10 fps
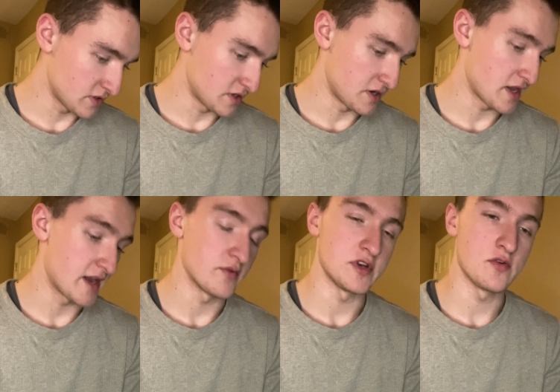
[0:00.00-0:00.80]

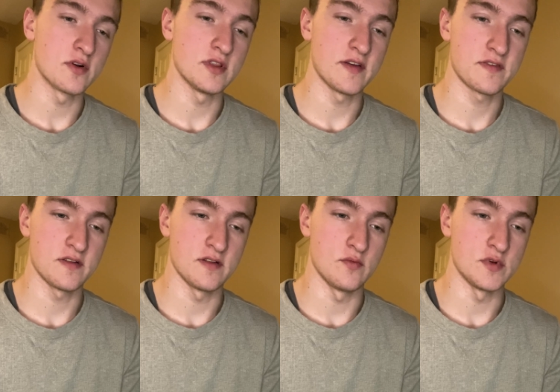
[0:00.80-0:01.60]
9, when you are
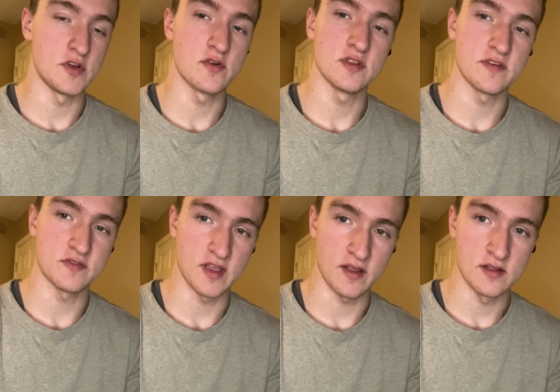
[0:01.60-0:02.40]

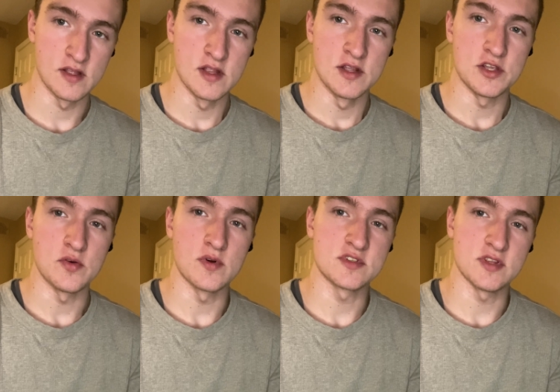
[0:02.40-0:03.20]
lifting, you
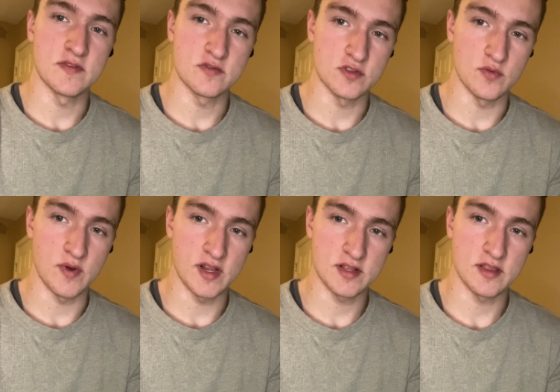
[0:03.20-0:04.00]
want to lift with the
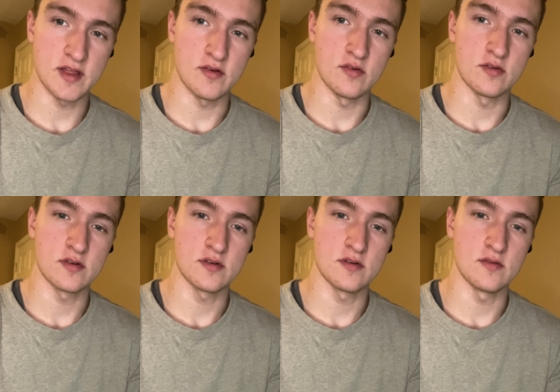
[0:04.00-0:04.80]
weight
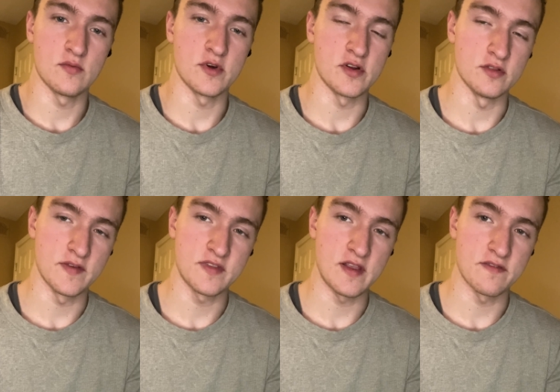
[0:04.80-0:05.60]
where you're
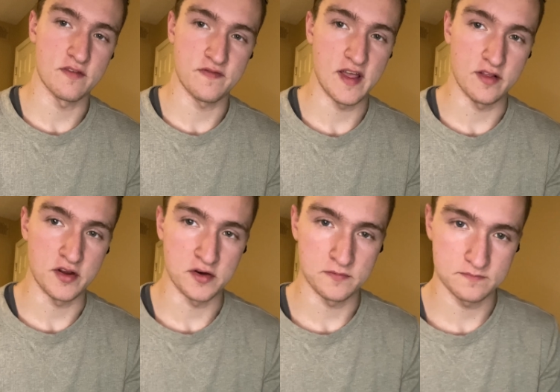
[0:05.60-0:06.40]
lifting for
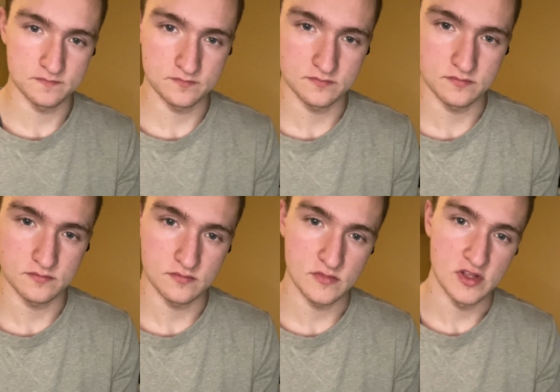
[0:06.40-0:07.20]
failure.
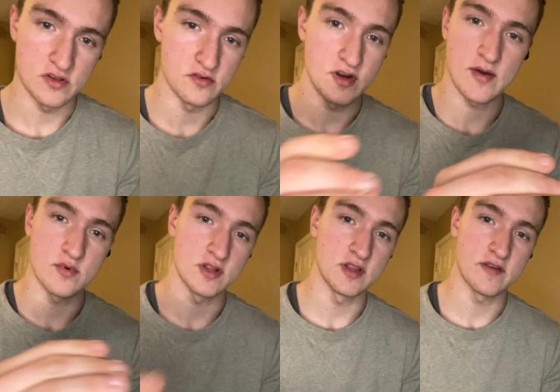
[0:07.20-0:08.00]
You do not
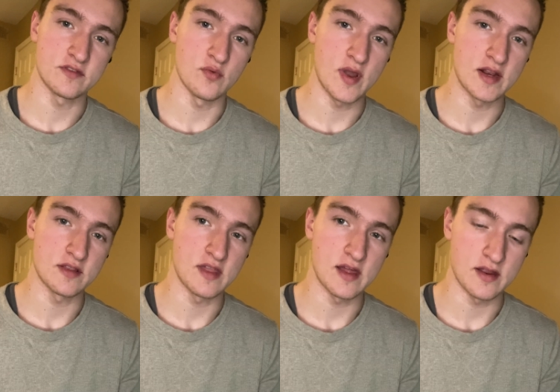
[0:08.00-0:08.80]
want to lift a
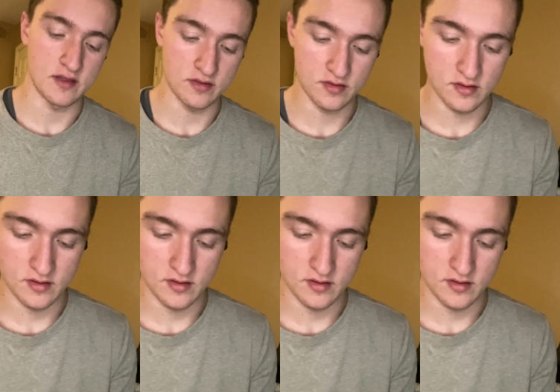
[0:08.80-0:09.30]
weight that is